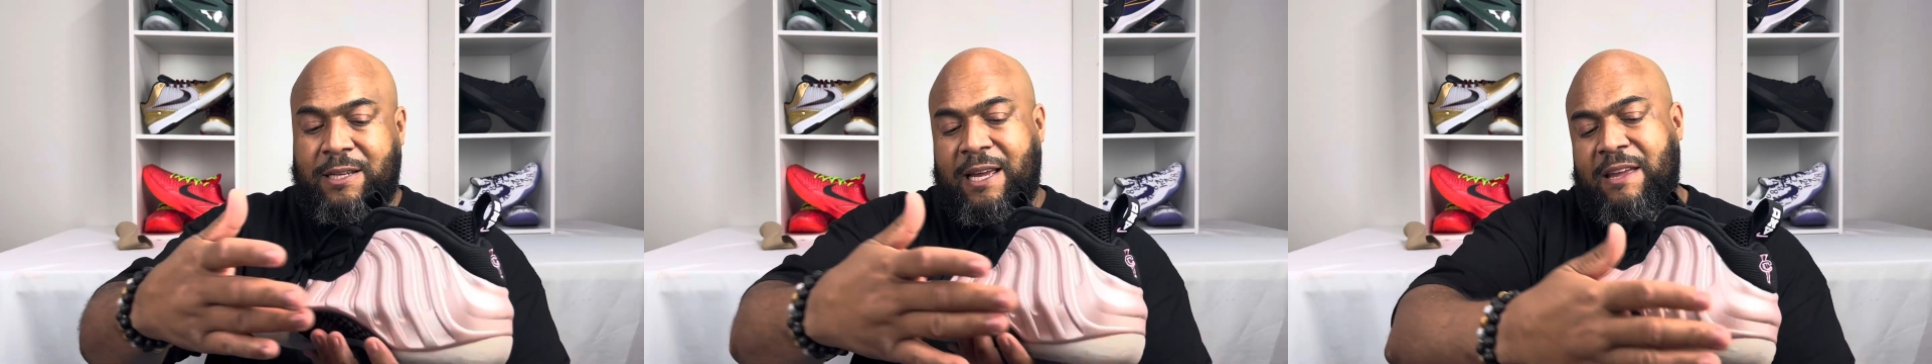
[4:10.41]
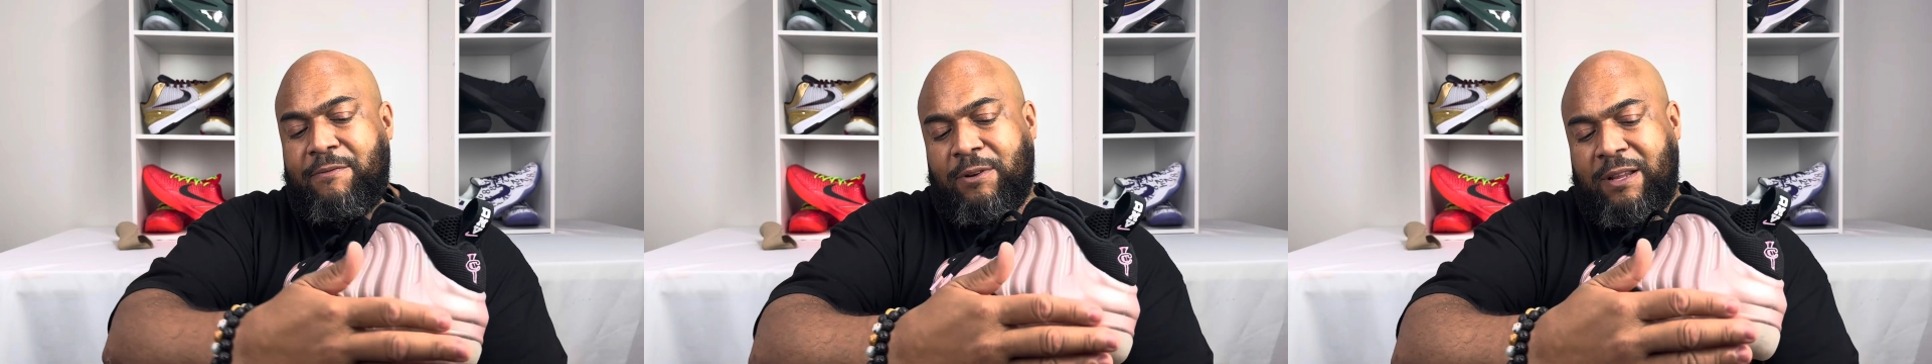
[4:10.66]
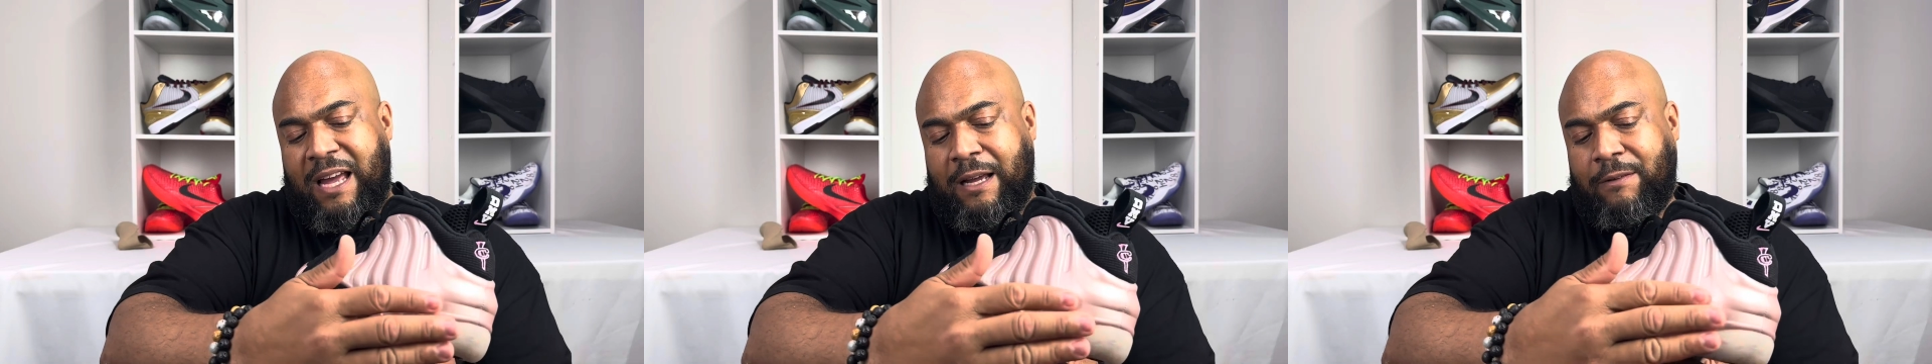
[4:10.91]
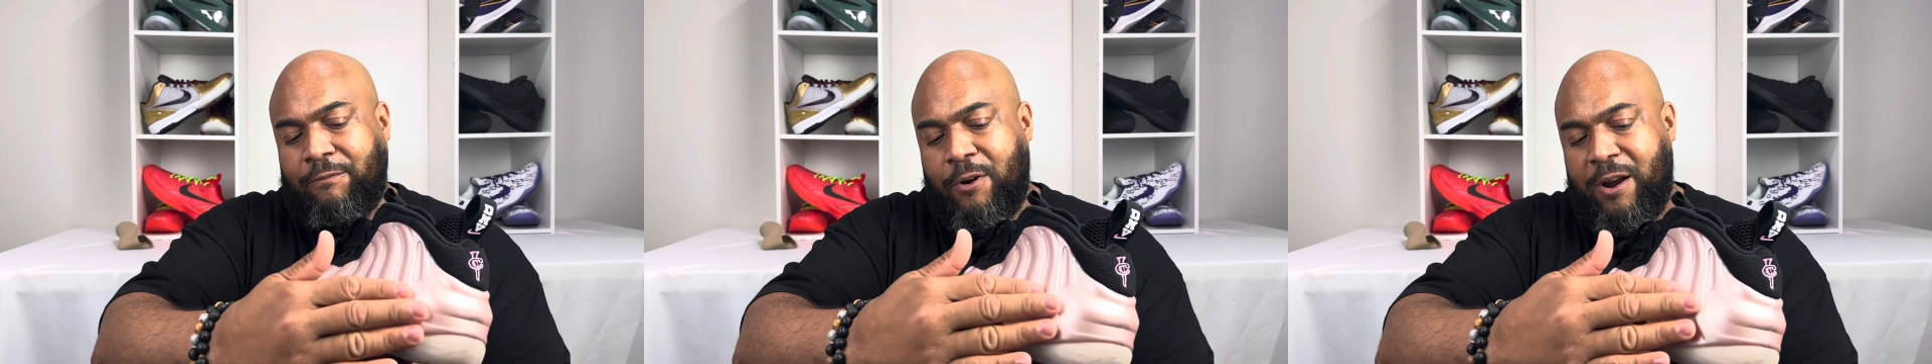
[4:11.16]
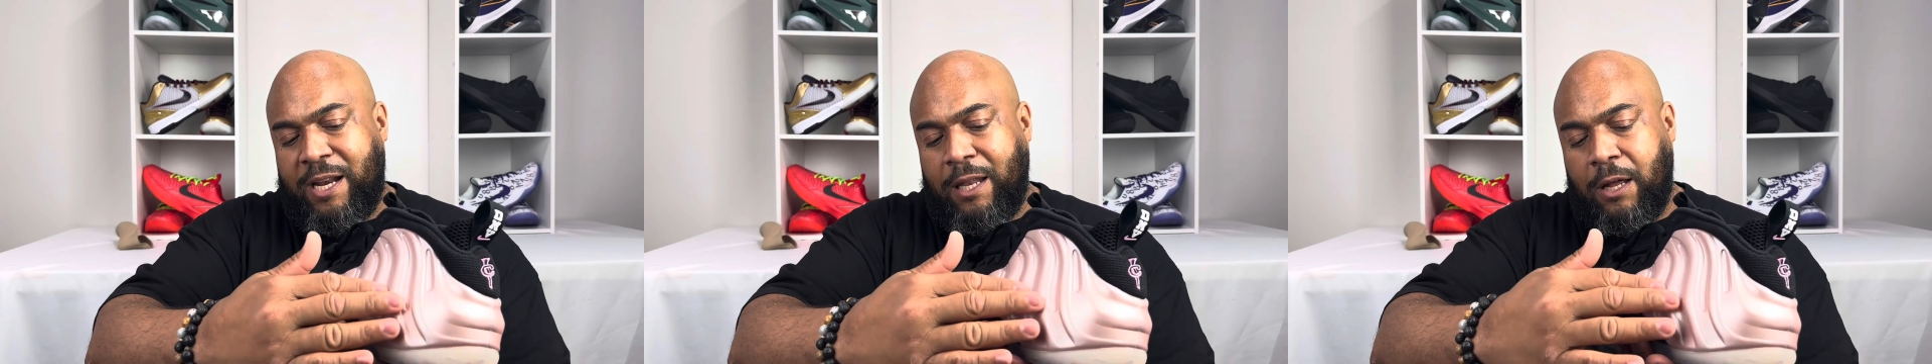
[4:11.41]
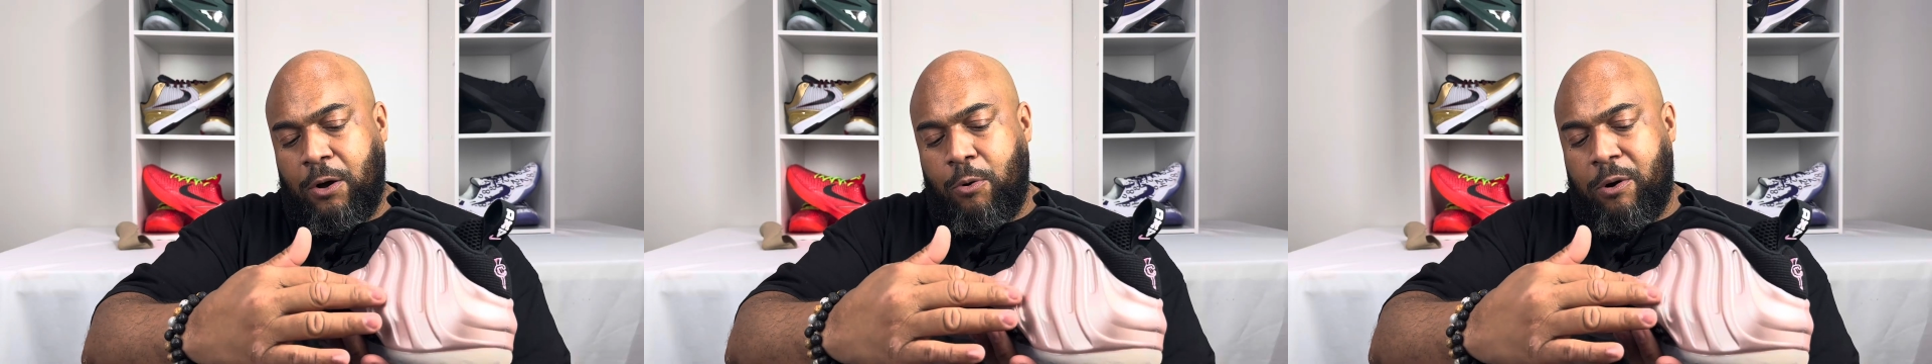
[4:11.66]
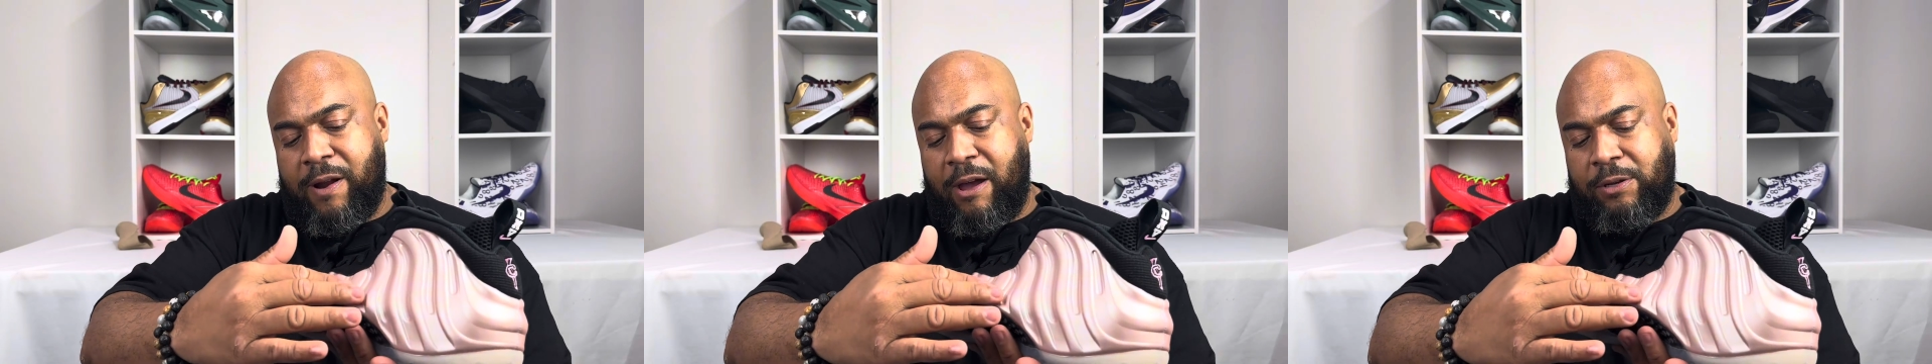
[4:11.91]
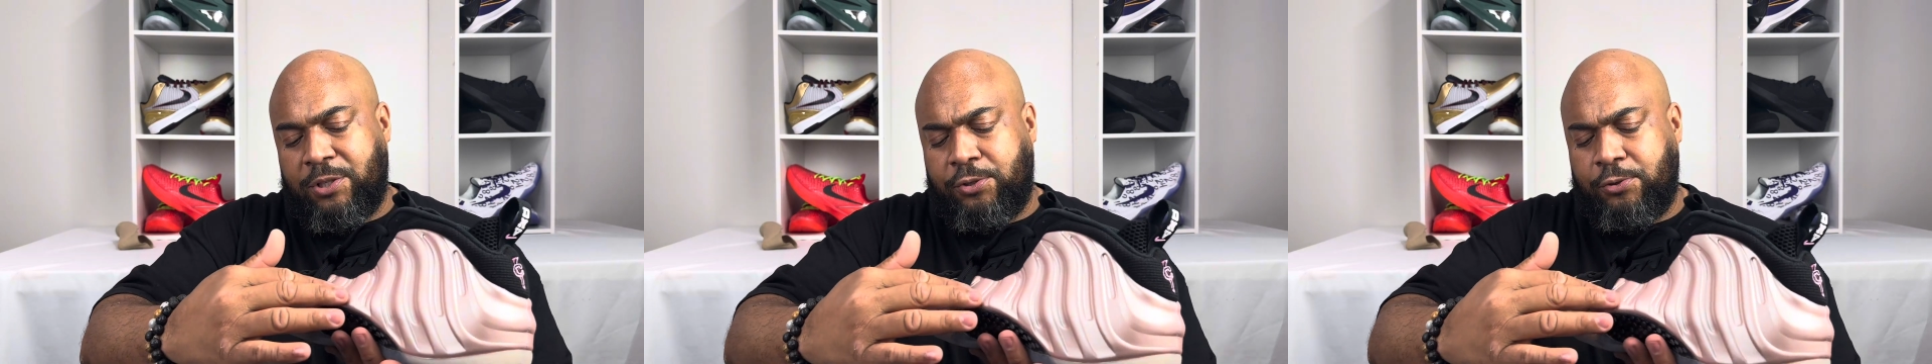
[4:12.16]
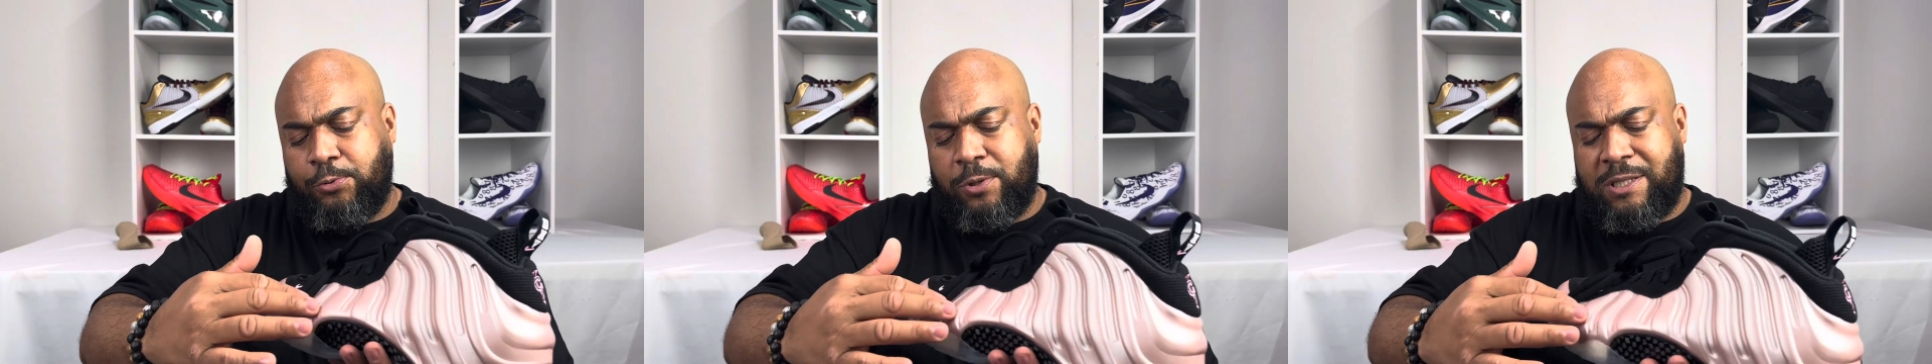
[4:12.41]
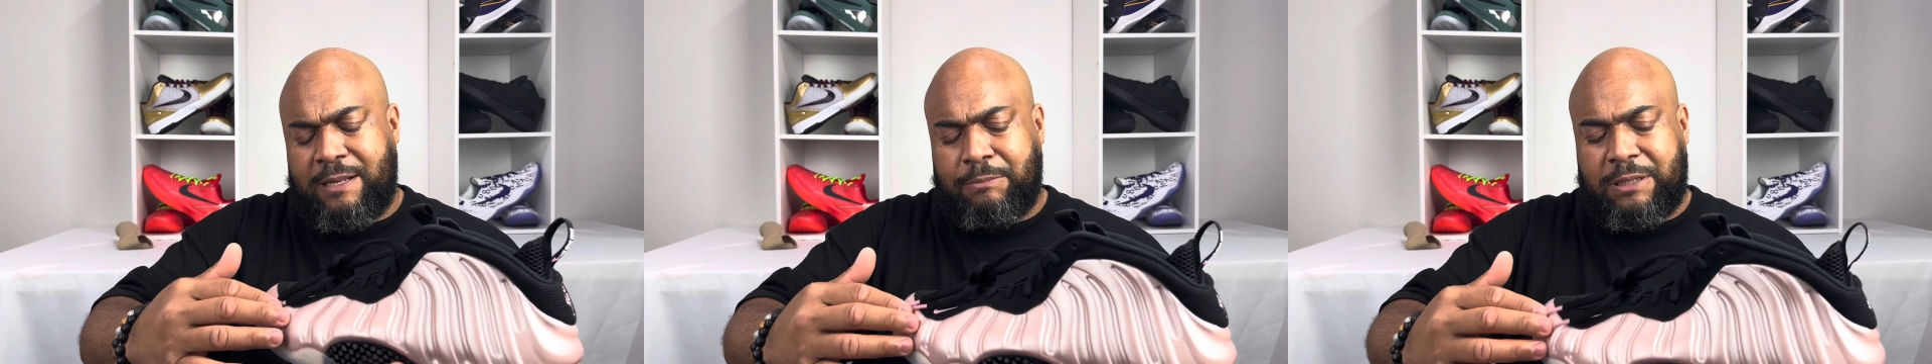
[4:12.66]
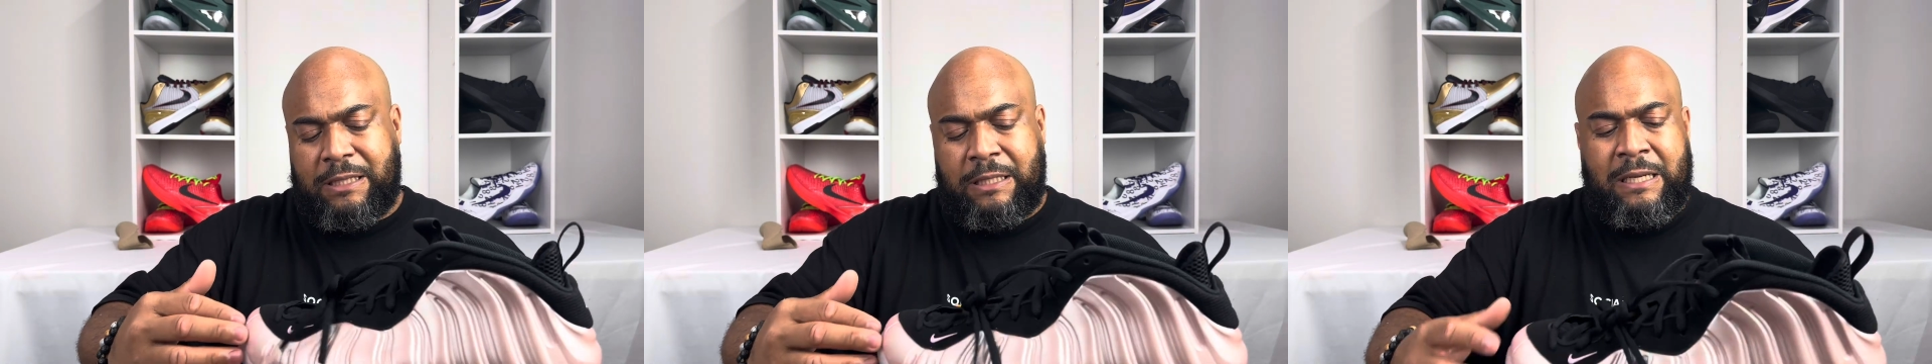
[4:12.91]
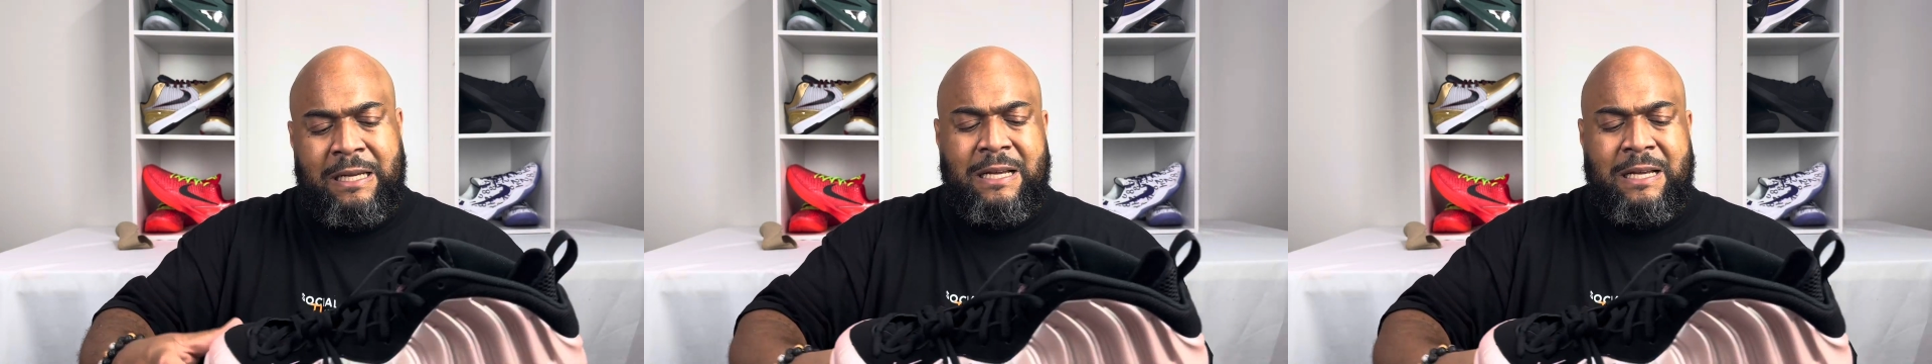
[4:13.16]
like even like a very low around the shoe or something,